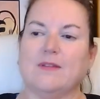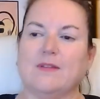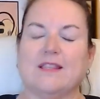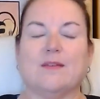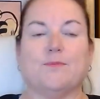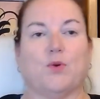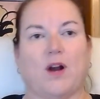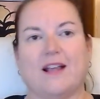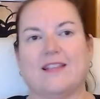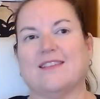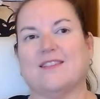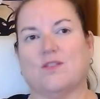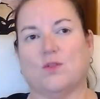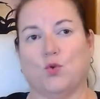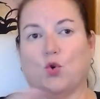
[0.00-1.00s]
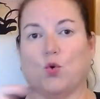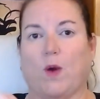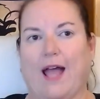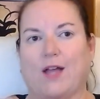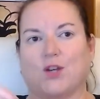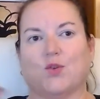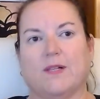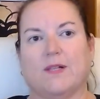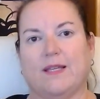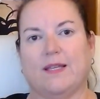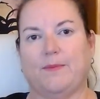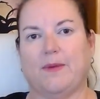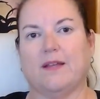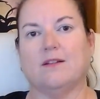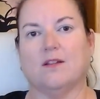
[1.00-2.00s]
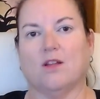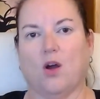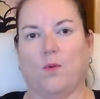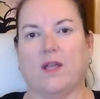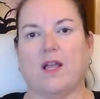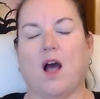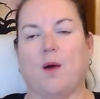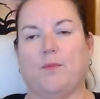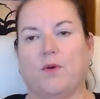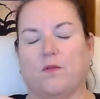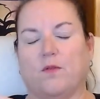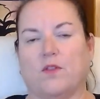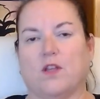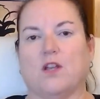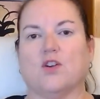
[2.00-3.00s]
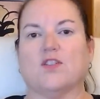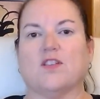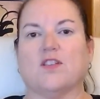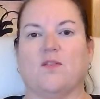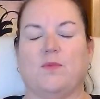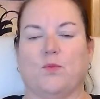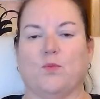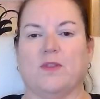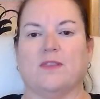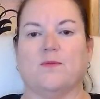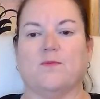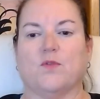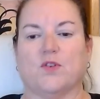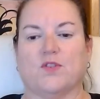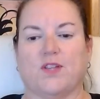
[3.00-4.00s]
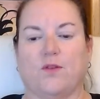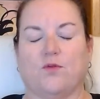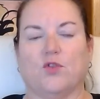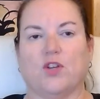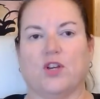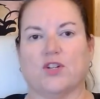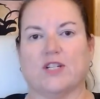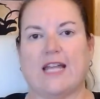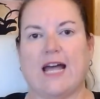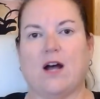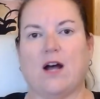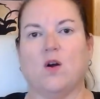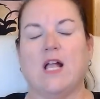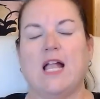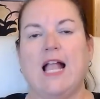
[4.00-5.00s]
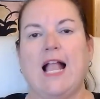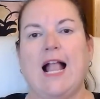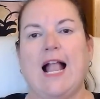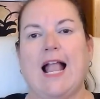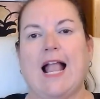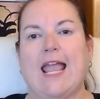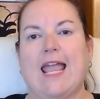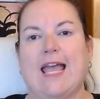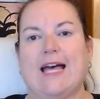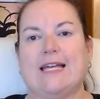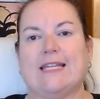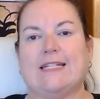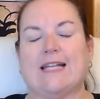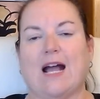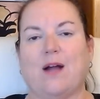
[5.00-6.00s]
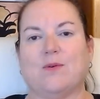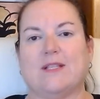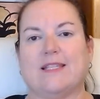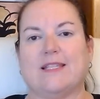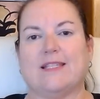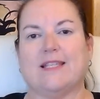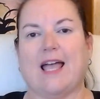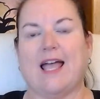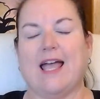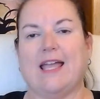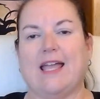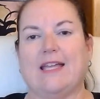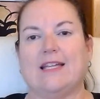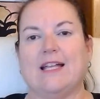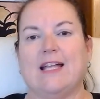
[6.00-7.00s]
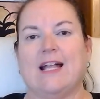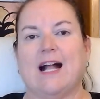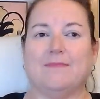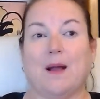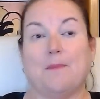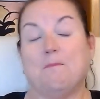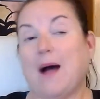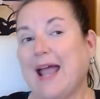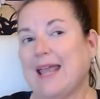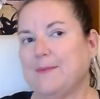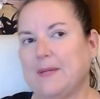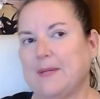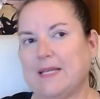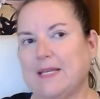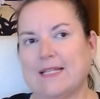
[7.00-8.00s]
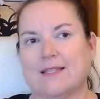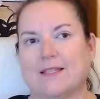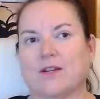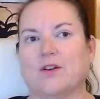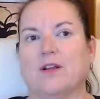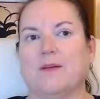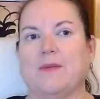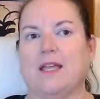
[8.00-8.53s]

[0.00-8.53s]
The price has gradually been going up over the years. I've been with them for several years now. And I would say I might be considering